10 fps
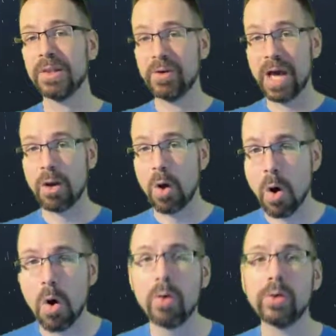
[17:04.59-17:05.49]
They're not
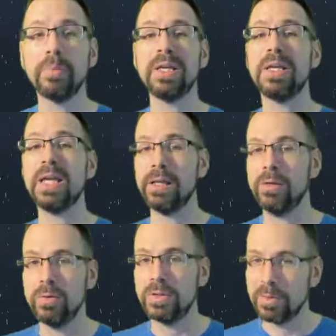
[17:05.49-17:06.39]
all going to be in
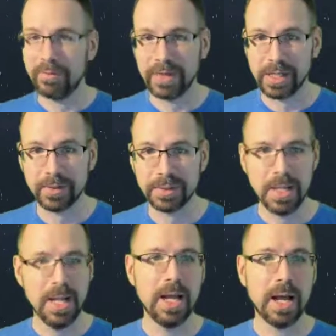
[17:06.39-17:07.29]
YouTube videos.
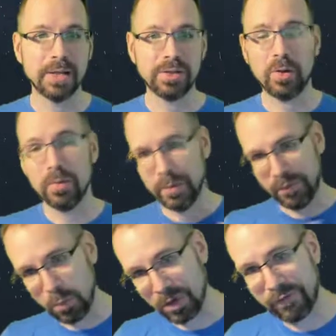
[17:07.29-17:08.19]
Uh, so if
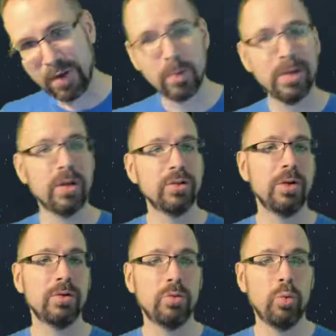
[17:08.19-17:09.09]
you want to follow me on
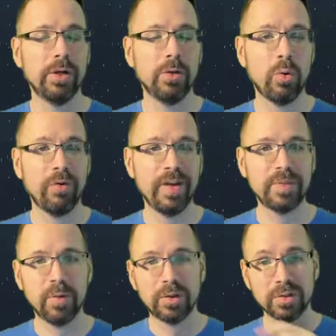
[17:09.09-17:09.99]
Twitter, or
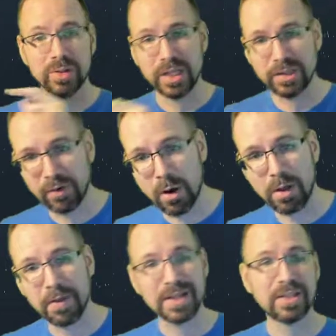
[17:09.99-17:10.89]
Facebook. There's links for all
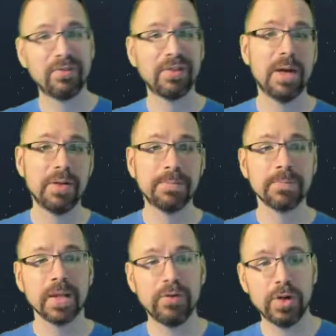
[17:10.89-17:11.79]
of that stuff down there.
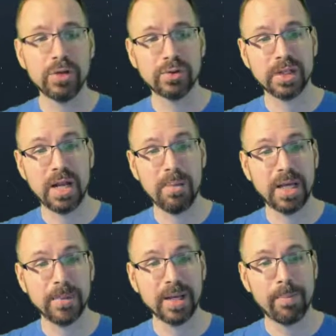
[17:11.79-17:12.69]
If you're interested in
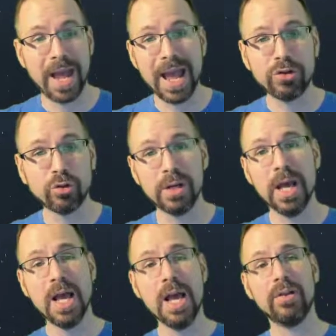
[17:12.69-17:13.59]
becoming a patron,
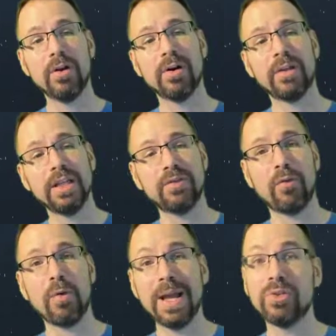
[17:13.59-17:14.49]
there are links
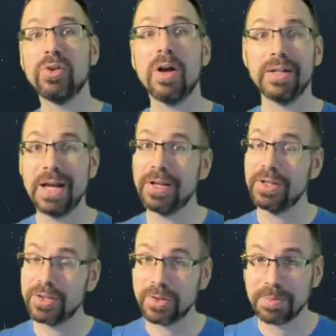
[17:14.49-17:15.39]
for Patreon down in
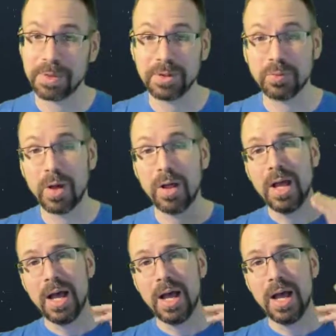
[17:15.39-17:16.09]
the description as well.